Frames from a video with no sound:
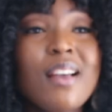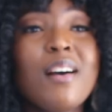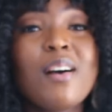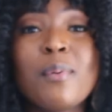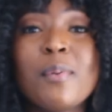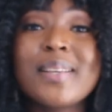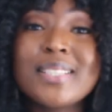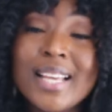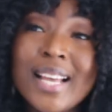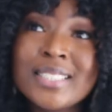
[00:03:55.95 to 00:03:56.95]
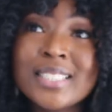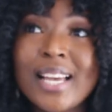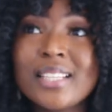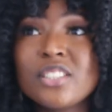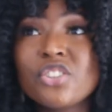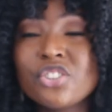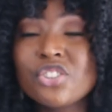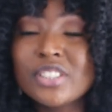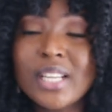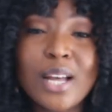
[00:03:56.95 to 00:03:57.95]
On my desk, I literally
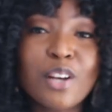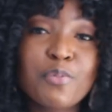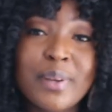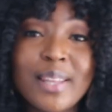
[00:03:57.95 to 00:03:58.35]
just have